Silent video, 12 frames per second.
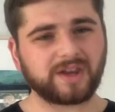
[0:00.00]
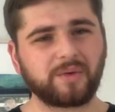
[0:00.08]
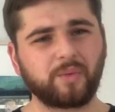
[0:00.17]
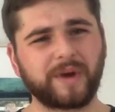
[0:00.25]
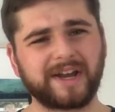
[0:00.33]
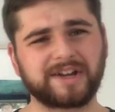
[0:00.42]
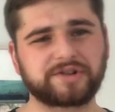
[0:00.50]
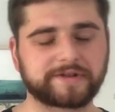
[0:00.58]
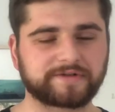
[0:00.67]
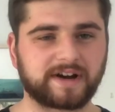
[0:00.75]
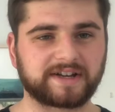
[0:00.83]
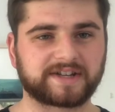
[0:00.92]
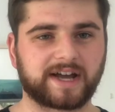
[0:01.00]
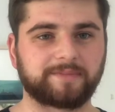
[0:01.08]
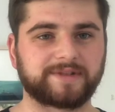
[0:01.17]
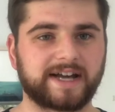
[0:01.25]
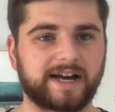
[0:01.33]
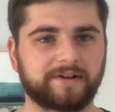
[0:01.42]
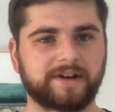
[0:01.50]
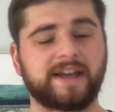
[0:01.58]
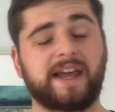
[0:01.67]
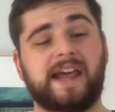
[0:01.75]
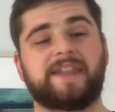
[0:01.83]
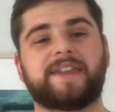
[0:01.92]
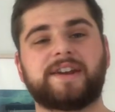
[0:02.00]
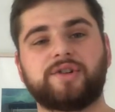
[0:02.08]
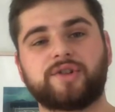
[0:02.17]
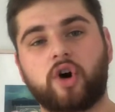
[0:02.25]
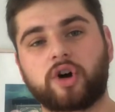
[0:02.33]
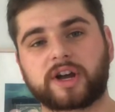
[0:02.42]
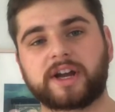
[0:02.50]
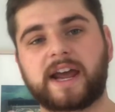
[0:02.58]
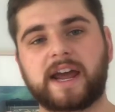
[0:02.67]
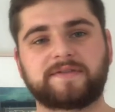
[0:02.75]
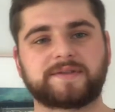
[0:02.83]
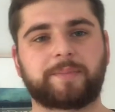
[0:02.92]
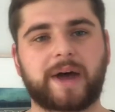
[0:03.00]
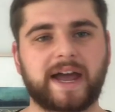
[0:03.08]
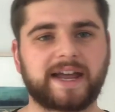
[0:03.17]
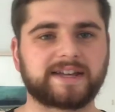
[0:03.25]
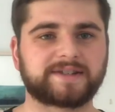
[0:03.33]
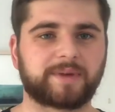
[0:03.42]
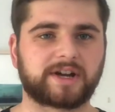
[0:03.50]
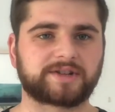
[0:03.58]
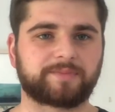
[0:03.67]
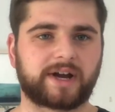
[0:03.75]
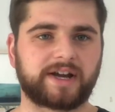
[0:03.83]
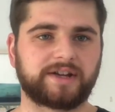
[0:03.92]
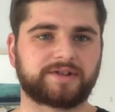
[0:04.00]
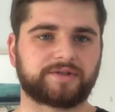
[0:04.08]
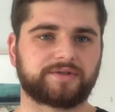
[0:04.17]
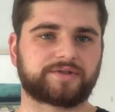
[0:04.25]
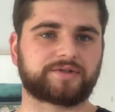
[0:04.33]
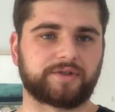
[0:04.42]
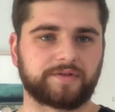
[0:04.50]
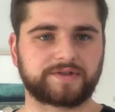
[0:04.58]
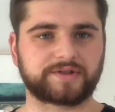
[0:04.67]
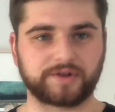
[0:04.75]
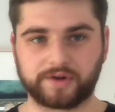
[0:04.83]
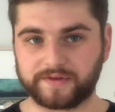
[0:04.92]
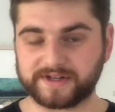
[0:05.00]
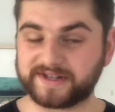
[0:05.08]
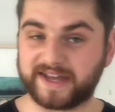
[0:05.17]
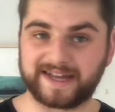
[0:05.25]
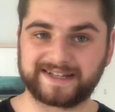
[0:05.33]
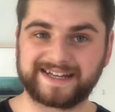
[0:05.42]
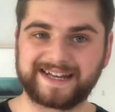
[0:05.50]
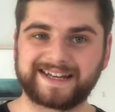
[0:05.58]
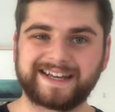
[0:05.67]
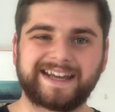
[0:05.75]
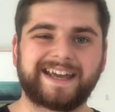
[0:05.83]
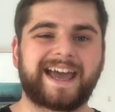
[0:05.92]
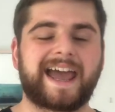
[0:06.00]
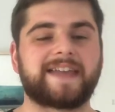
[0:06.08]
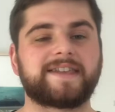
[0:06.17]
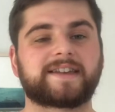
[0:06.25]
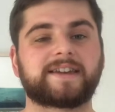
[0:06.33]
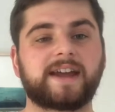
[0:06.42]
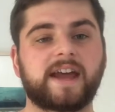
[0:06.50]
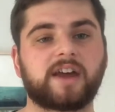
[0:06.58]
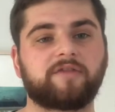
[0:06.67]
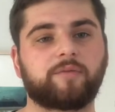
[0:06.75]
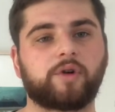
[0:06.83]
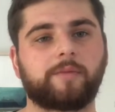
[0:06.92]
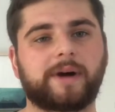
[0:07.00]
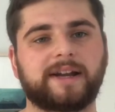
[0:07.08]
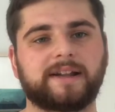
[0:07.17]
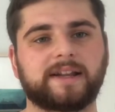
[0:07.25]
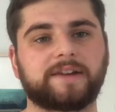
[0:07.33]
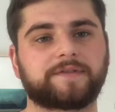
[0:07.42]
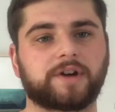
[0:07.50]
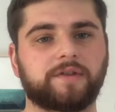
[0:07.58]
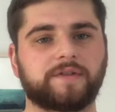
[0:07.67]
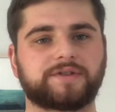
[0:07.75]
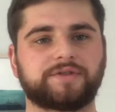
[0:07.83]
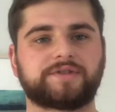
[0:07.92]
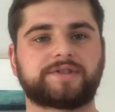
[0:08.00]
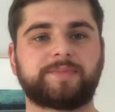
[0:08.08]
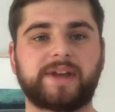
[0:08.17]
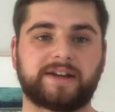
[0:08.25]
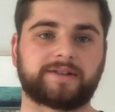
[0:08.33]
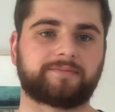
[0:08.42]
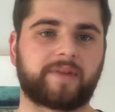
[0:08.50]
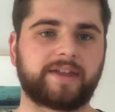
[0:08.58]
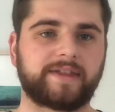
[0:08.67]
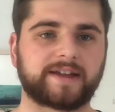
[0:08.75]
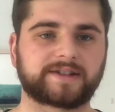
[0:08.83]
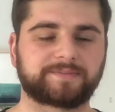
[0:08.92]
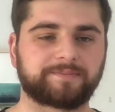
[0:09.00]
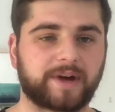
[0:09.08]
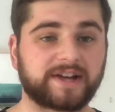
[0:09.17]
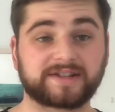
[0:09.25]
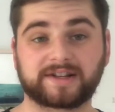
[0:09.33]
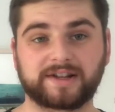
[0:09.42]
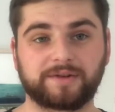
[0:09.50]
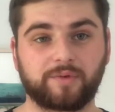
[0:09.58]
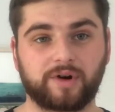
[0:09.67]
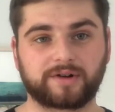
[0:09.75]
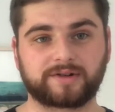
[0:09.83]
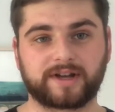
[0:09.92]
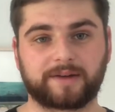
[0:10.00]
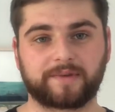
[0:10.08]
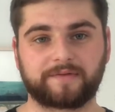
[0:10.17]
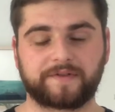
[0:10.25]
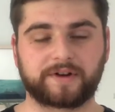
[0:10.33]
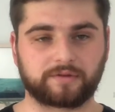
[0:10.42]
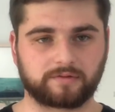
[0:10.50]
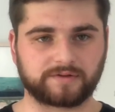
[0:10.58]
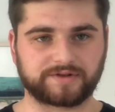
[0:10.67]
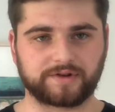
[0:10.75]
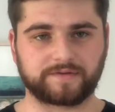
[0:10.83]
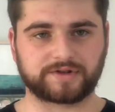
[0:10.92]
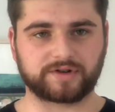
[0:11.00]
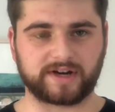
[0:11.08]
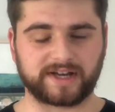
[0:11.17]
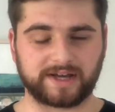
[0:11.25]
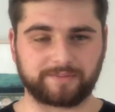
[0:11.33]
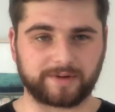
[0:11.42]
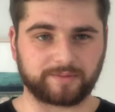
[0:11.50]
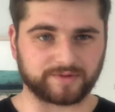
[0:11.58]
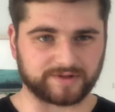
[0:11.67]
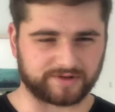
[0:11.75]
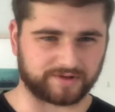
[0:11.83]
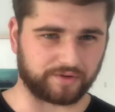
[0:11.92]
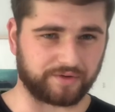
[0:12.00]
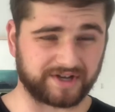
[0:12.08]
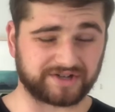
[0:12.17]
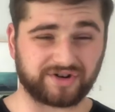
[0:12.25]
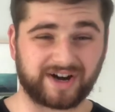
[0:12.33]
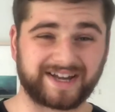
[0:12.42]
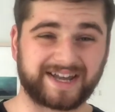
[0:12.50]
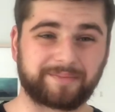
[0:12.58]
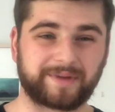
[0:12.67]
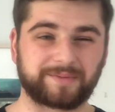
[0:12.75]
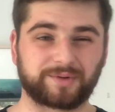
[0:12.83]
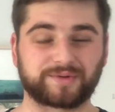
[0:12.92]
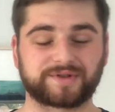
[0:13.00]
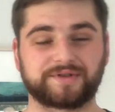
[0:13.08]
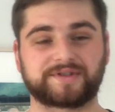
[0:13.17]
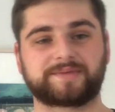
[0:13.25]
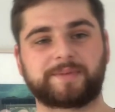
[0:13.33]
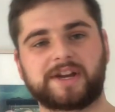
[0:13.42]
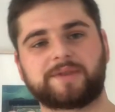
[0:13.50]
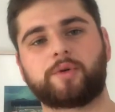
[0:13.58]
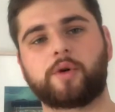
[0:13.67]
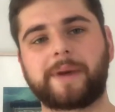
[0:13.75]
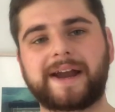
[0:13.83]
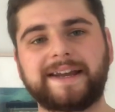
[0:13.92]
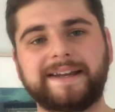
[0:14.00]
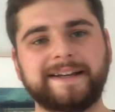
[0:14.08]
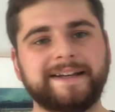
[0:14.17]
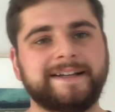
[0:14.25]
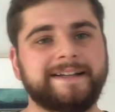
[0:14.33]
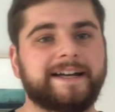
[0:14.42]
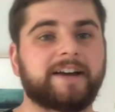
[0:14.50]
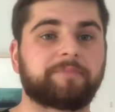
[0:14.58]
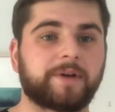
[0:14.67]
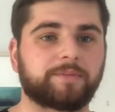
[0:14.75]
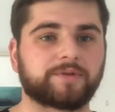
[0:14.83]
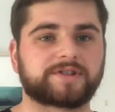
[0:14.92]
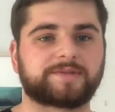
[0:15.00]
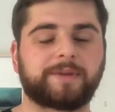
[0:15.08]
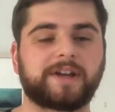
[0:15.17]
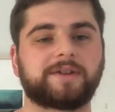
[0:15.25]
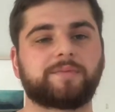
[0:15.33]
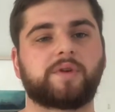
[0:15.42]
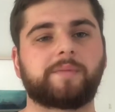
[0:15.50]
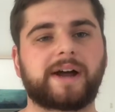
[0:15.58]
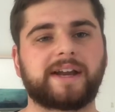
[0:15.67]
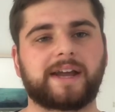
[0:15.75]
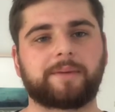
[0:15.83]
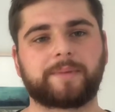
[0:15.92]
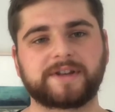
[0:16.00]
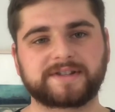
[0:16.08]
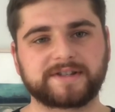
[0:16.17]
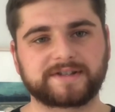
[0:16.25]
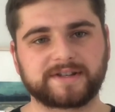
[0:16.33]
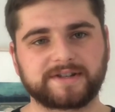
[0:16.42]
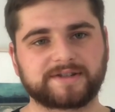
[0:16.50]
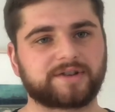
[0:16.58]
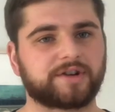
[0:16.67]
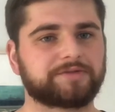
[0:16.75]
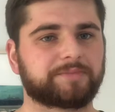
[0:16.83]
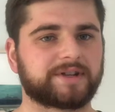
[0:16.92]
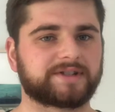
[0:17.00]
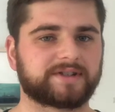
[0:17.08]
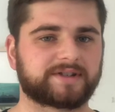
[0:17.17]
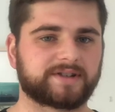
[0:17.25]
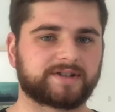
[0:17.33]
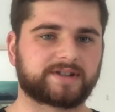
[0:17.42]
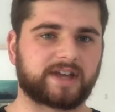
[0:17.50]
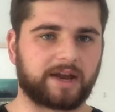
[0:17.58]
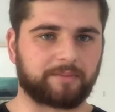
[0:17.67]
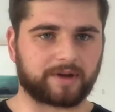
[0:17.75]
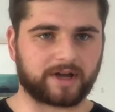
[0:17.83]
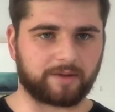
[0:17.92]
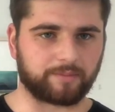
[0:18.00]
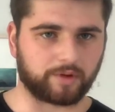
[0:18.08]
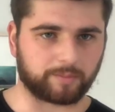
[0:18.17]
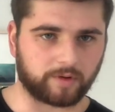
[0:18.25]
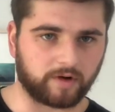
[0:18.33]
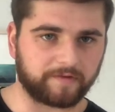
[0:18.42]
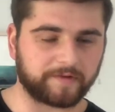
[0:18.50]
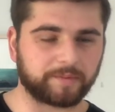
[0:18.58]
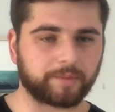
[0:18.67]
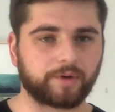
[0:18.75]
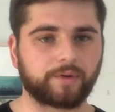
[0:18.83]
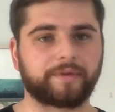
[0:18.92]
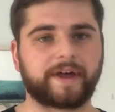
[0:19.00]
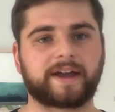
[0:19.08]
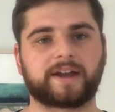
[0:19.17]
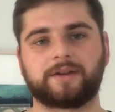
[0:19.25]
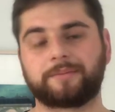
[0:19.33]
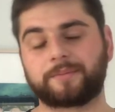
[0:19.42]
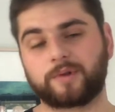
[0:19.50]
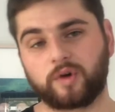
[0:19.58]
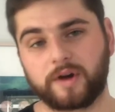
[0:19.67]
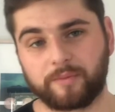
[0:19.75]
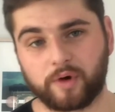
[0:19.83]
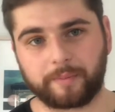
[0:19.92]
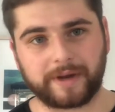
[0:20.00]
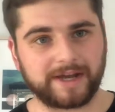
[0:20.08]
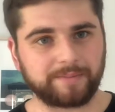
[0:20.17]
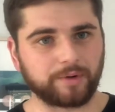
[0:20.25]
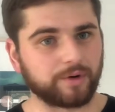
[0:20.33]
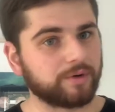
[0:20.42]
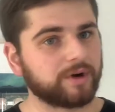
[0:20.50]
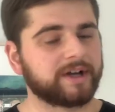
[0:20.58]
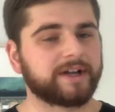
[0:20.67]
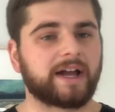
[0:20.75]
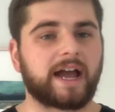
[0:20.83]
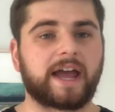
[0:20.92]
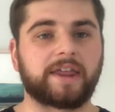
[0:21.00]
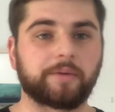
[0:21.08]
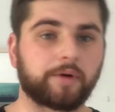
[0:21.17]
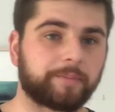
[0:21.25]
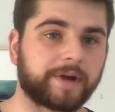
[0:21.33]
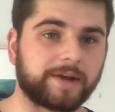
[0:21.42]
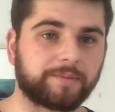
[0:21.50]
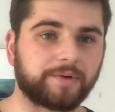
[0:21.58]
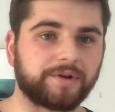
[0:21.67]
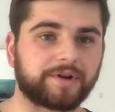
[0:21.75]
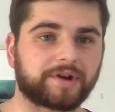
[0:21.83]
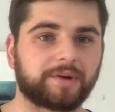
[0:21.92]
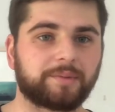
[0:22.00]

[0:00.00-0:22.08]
when interest rates come down, they're not going to have to pay as much money to sort of service that debt, and they're going to have more money left over to spend. And that's basically what the Federal Reserve is trying to get people to do. They're trying to get people to spend more money. If people spend more money at businesses, those businesses can become more profitable, they can employ more people, and the more people you can